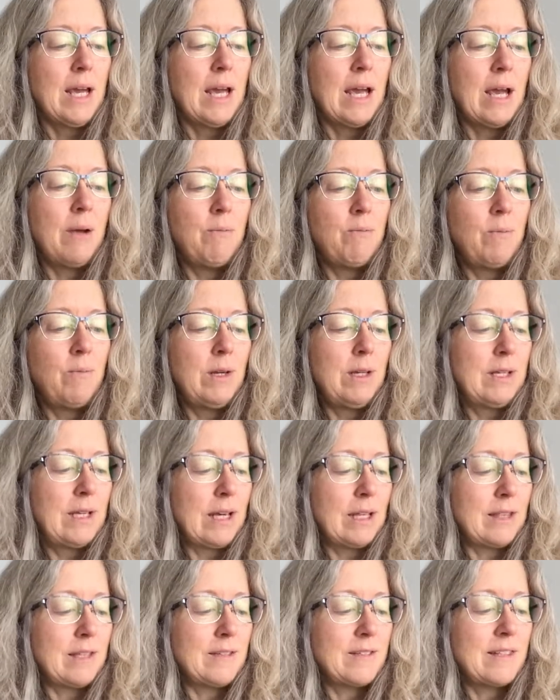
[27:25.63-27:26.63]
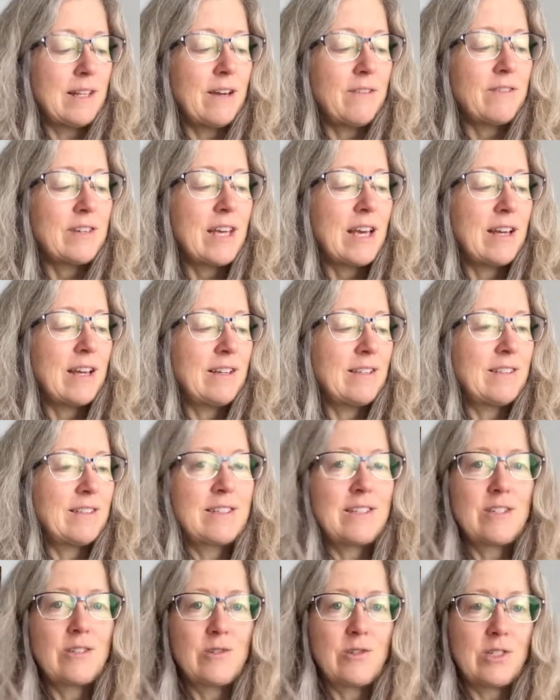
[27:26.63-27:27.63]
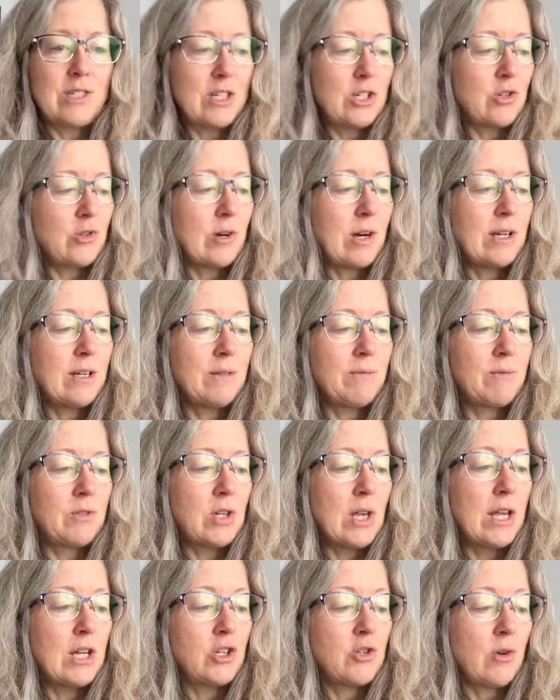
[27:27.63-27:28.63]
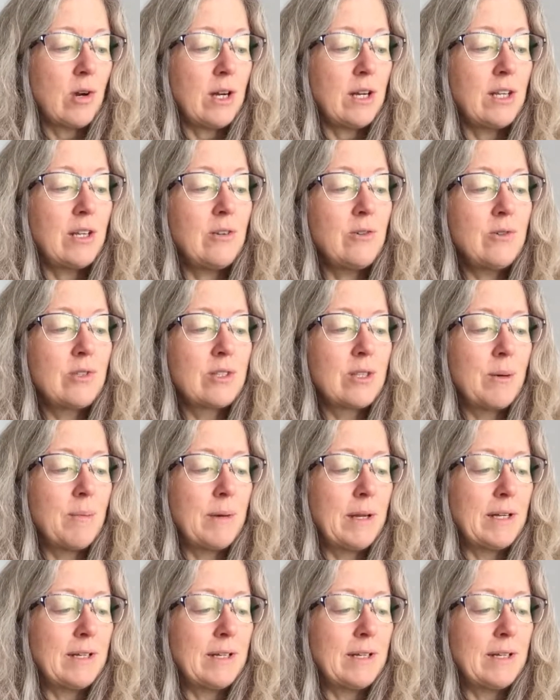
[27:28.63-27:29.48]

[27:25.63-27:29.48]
and we get these left-handed scissors and try to use them,